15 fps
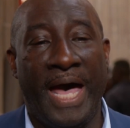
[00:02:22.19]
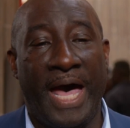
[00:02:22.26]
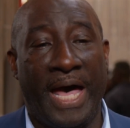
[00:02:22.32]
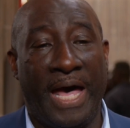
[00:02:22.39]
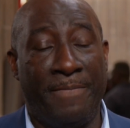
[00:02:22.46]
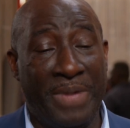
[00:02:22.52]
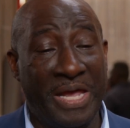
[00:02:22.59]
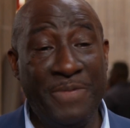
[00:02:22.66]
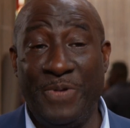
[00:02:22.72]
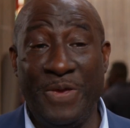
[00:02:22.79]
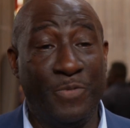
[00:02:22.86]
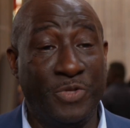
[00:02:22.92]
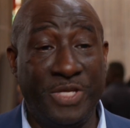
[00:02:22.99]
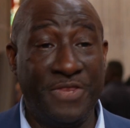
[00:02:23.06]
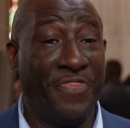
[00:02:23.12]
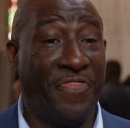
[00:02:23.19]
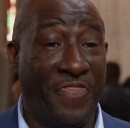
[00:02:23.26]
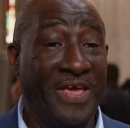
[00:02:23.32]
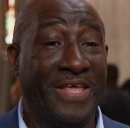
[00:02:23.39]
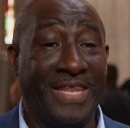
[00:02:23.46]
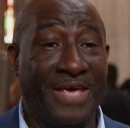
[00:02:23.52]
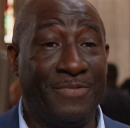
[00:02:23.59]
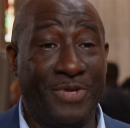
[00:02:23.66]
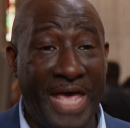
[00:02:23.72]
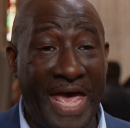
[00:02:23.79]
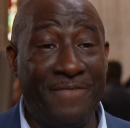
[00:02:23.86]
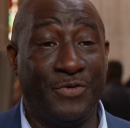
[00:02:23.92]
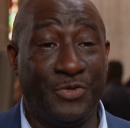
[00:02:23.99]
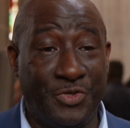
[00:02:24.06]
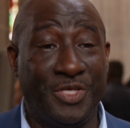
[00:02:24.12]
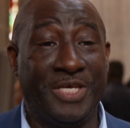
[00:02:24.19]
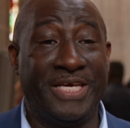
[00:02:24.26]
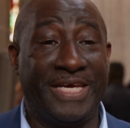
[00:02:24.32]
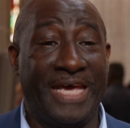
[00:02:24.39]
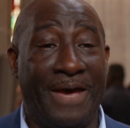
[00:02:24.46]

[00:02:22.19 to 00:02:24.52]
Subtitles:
Many people didn't think they would ever see